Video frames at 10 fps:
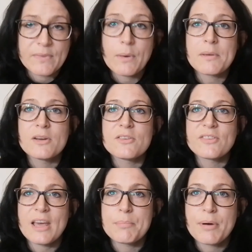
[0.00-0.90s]
Now I'm going to
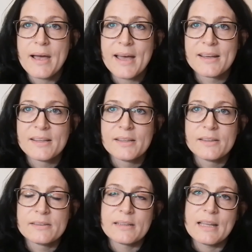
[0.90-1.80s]
say a prayer.
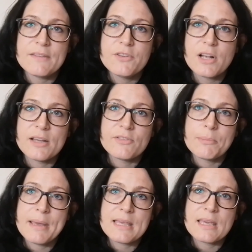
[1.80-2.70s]
And if you'd like
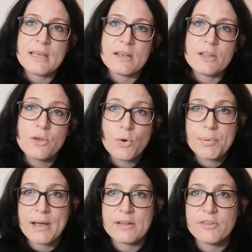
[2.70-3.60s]
to make it your
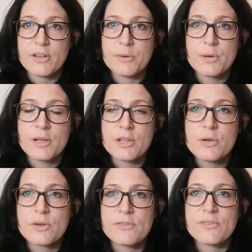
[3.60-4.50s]
prayer too,
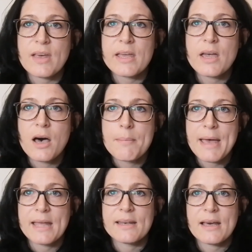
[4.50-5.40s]
you can say
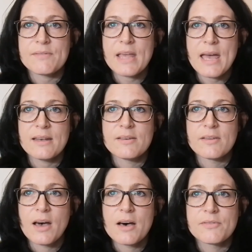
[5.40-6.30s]
Amen at the
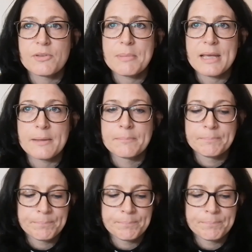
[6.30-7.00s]
end after me.